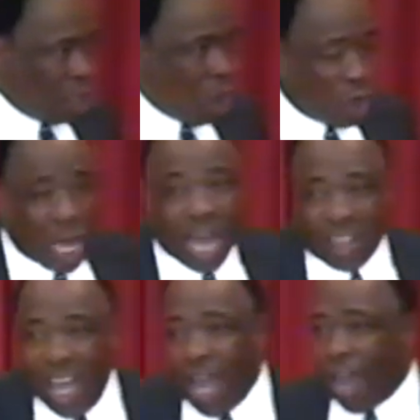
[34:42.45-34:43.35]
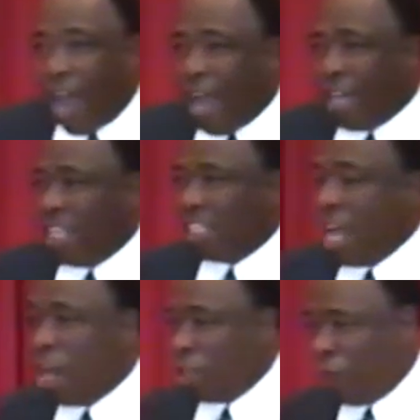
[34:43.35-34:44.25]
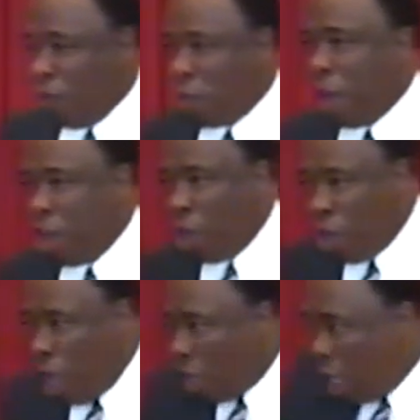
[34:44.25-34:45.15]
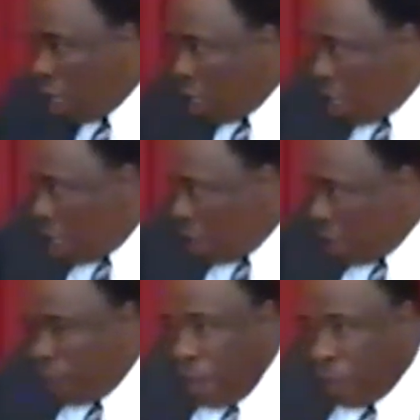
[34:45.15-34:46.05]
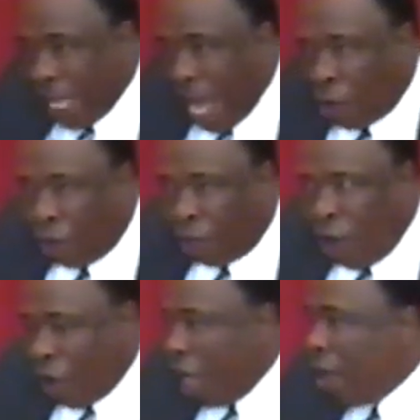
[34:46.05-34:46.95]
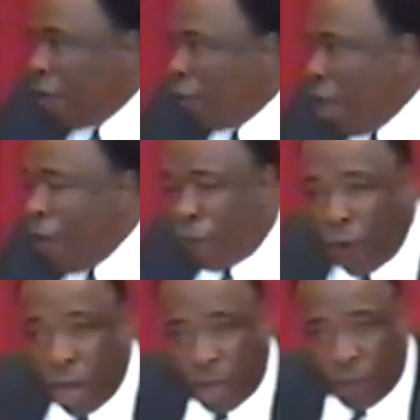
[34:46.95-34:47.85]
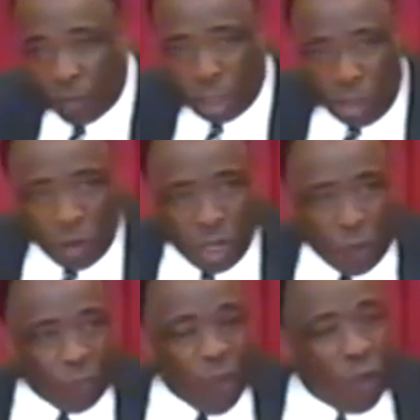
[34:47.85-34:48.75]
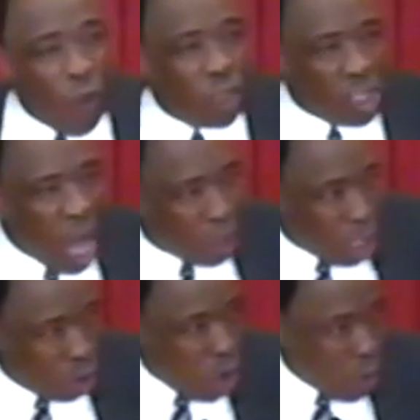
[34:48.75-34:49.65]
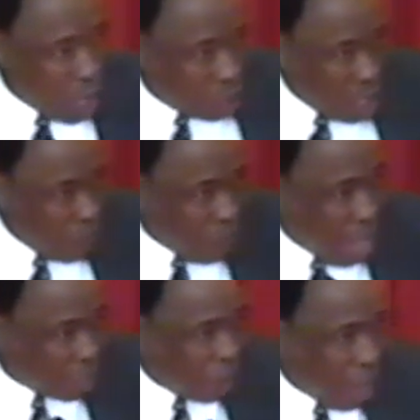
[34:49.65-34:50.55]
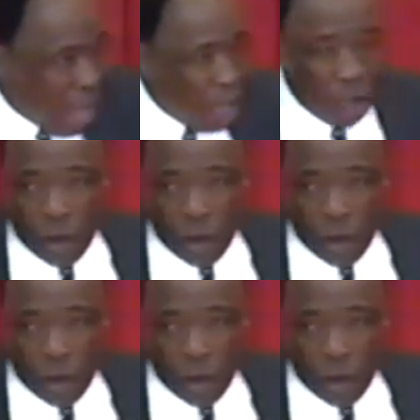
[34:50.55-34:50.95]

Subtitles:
Goes out there and he tells the other little people down on the corner, they're afraid of him too. Little folks lock their door when they see him passing by.